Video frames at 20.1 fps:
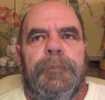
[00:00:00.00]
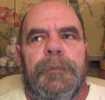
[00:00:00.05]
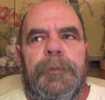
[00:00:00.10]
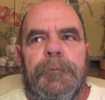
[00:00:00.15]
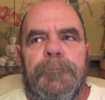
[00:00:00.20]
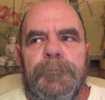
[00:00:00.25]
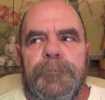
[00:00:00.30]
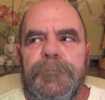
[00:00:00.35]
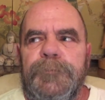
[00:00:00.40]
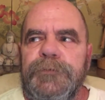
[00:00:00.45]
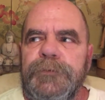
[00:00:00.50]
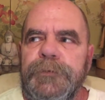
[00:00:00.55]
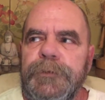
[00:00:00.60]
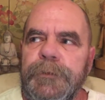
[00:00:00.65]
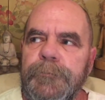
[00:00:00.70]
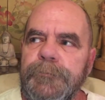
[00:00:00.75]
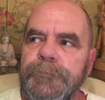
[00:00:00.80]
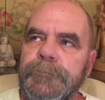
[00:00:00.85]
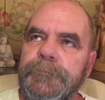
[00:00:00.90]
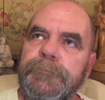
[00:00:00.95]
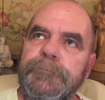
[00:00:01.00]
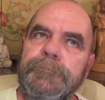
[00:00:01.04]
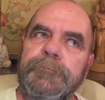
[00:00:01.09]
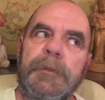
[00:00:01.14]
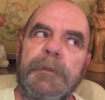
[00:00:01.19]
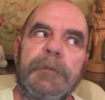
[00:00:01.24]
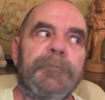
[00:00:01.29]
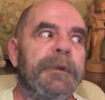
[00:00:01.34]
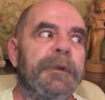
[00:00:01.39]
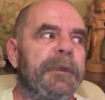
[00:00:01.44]
I'm ashamed,
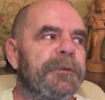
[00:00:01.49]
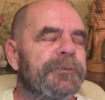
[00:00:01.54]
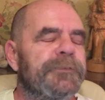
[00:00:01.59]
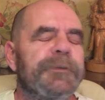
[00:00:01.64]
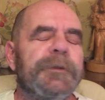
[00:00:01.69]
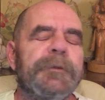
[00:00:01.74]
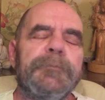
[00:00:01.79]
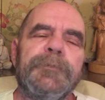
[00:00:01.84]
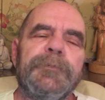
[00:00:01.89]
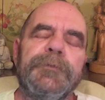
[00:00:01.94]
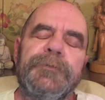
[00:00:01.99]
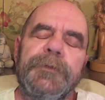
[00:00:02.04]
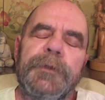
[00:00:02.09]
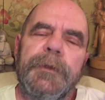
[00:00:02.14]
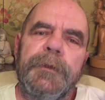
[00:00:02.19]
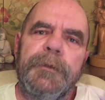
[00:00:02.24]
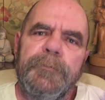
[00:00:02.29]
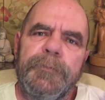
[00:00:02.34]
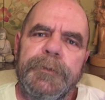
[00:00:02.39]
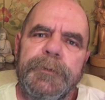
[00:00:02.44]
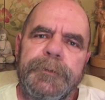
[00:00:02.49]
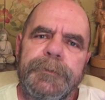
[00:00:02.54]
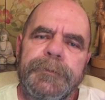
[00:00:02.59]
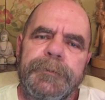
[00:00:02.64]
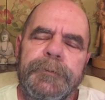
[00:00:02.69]
maybe not ashamed to say, but